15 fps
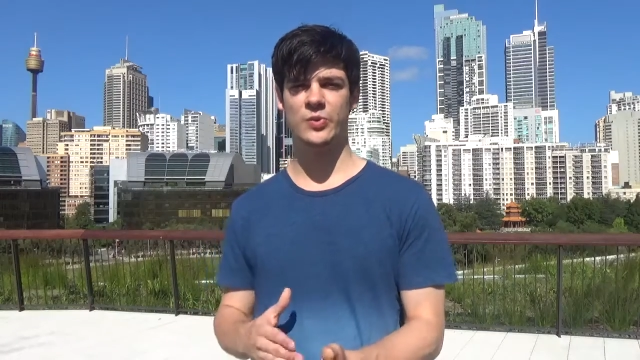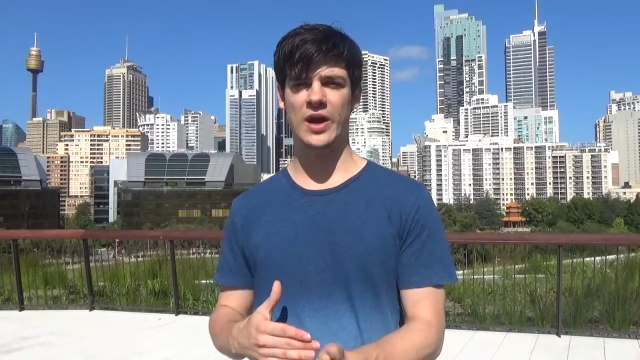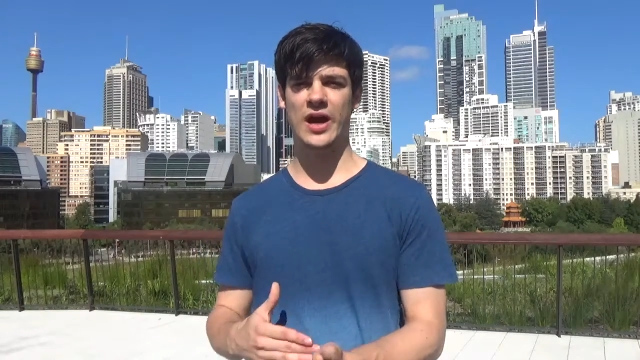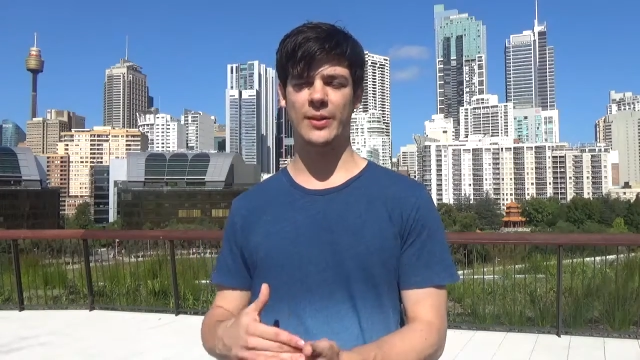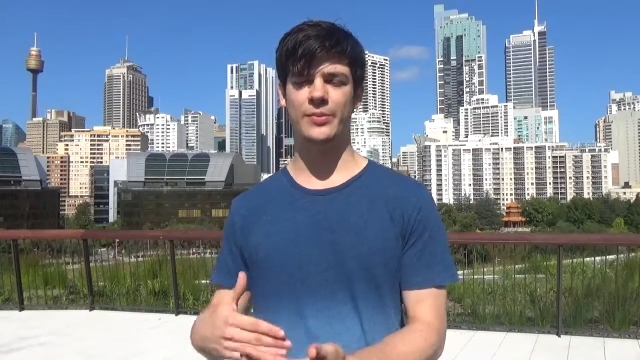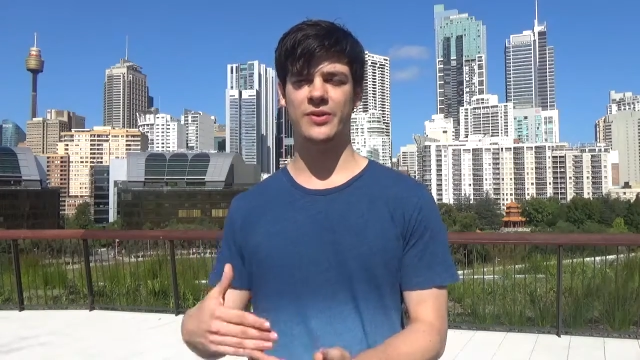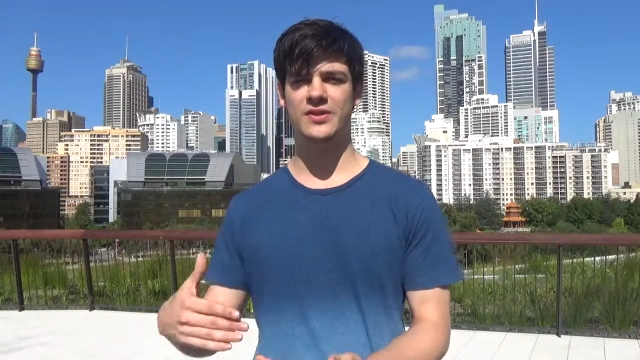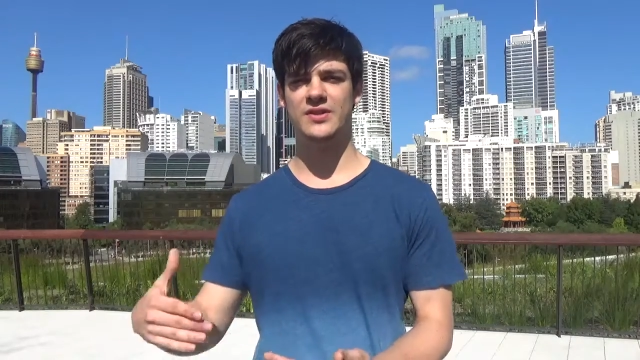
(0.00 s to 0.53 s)
where
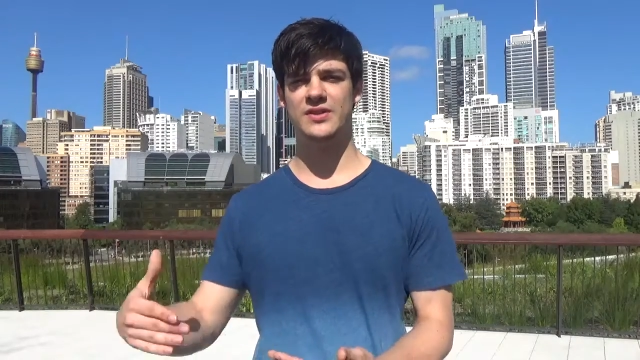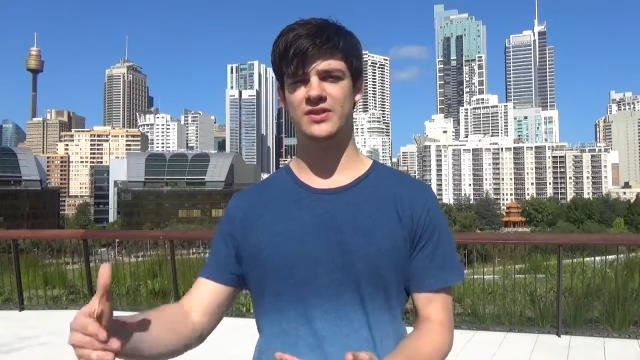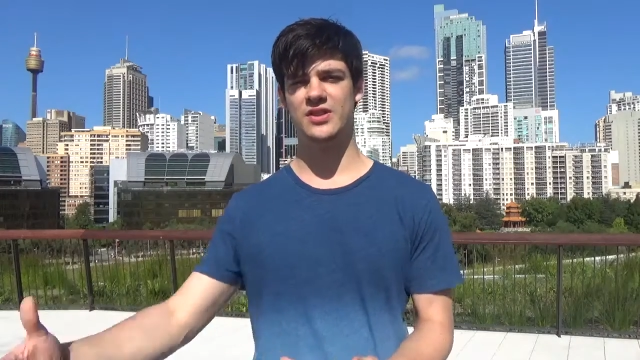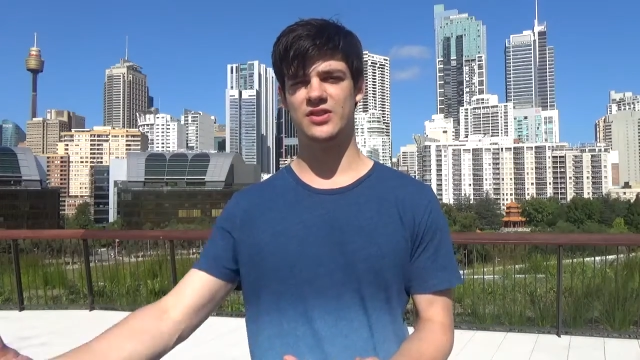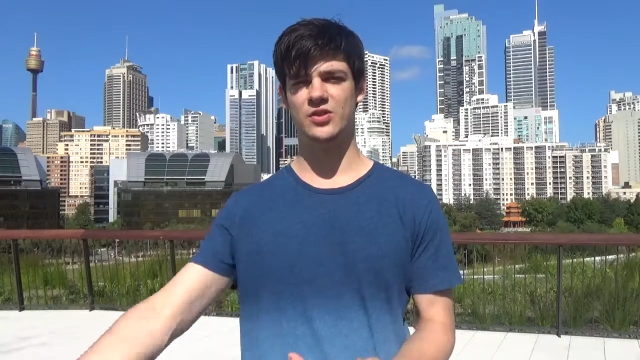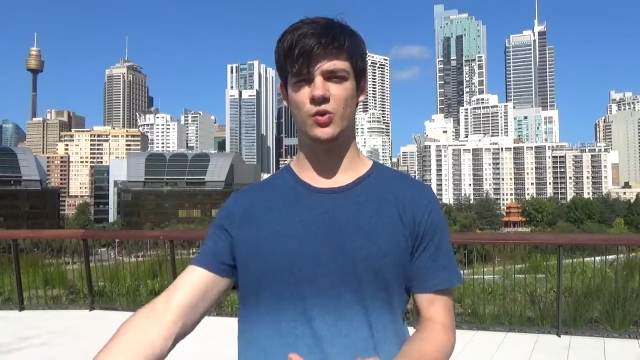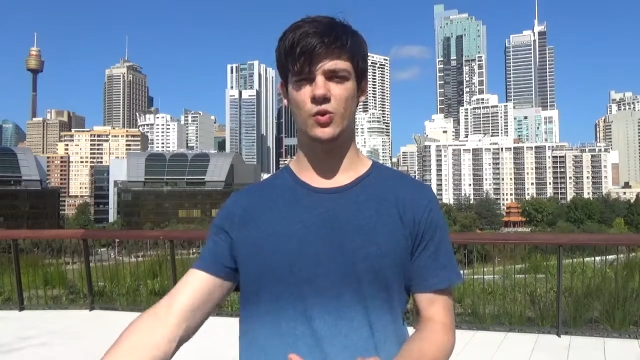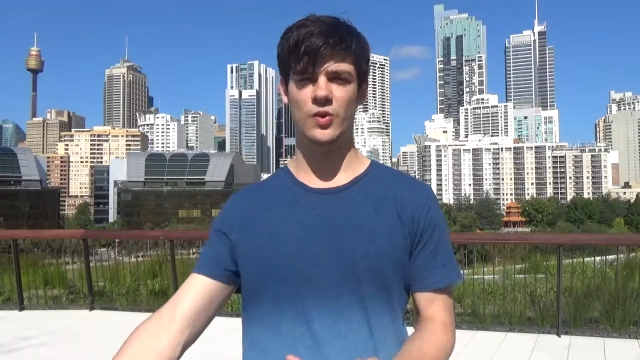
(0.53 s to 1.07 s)
happiness is
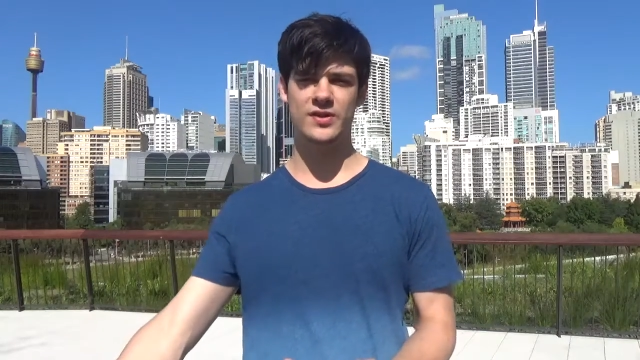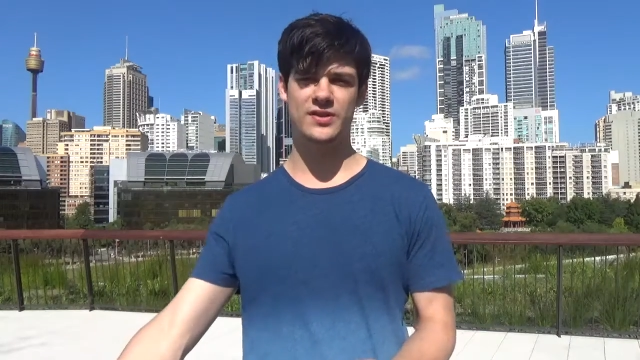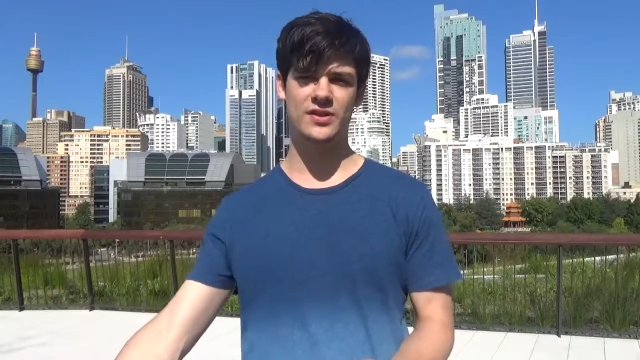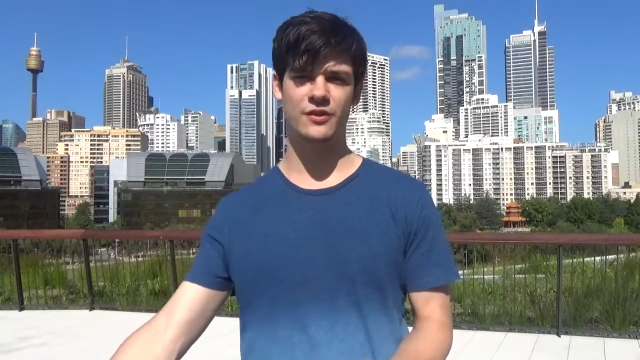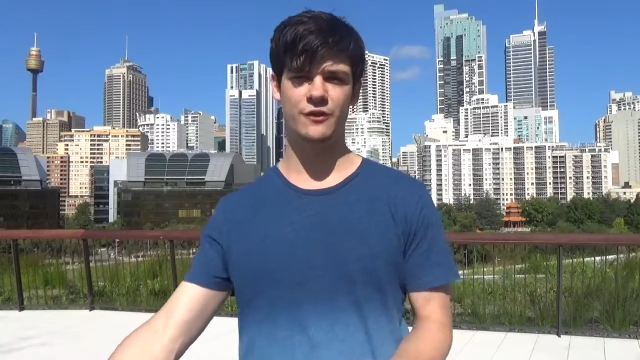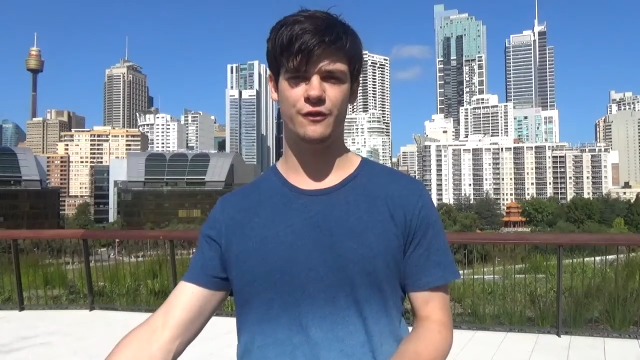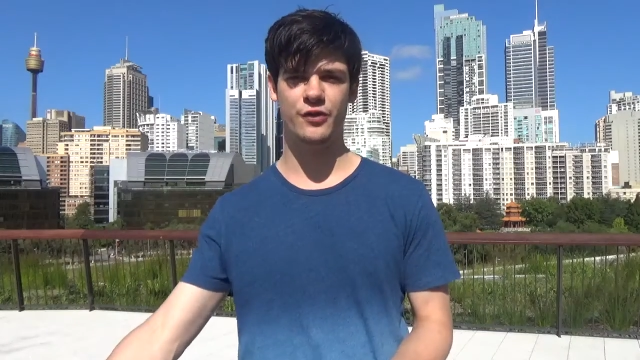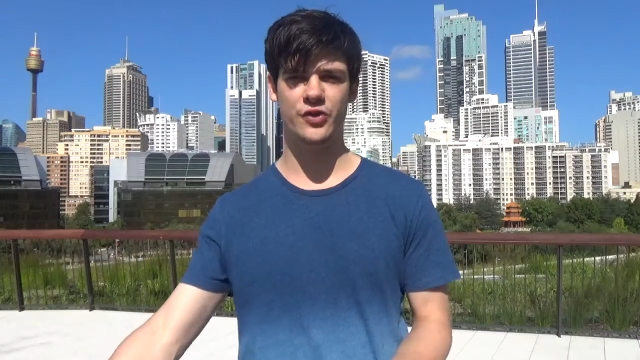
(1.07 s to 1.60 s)
just always
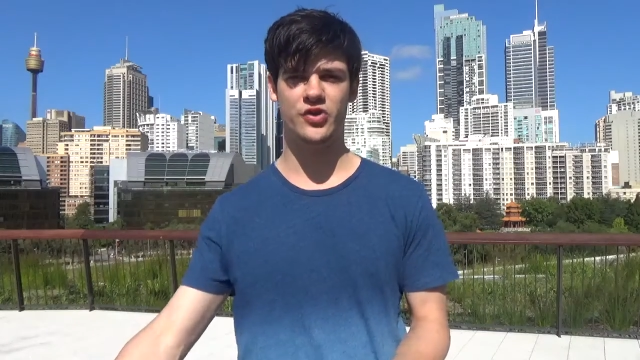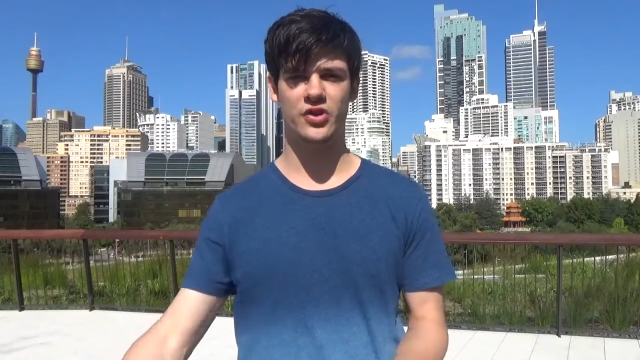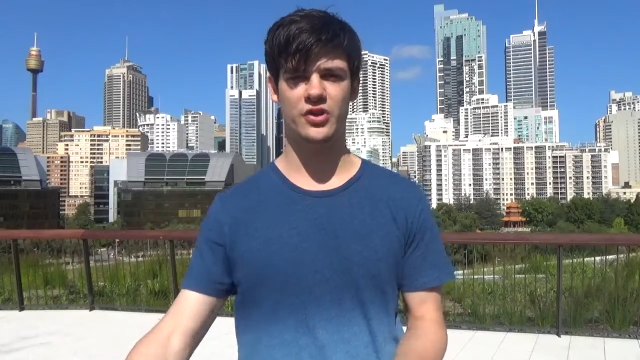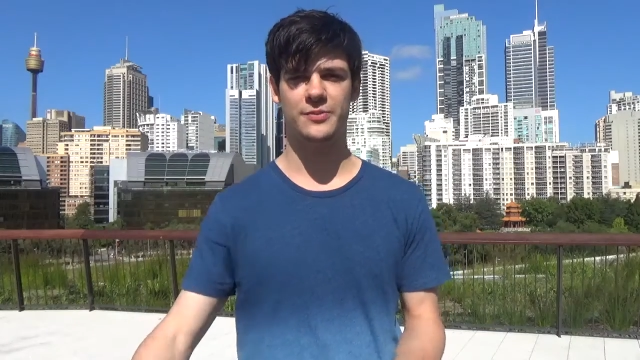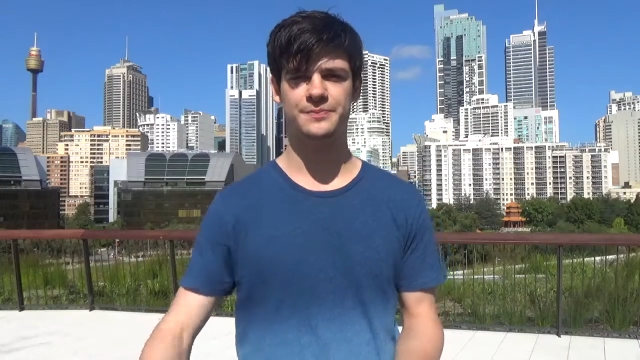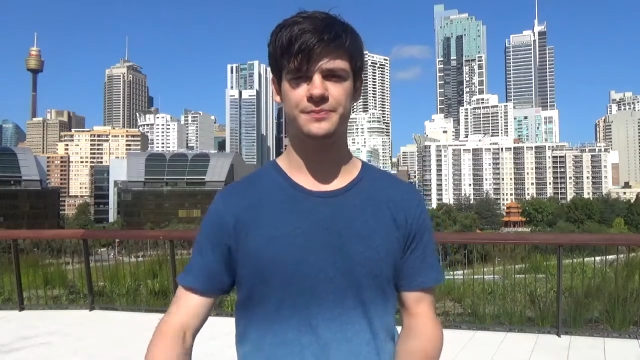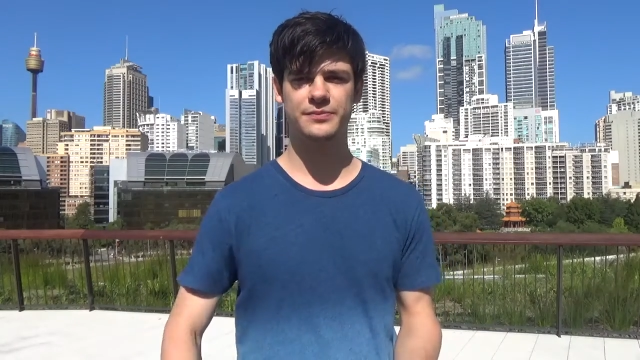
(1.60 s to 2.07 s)
in the future.